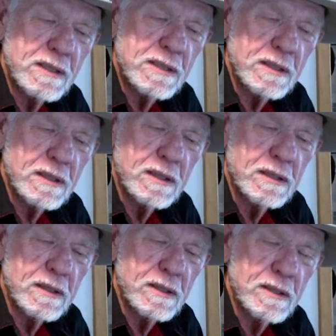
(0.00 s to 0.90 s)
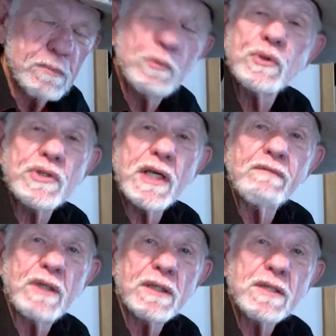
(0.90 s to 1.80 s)
as the Moose
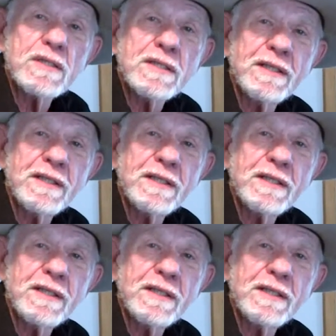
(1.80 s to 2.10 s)
Javians.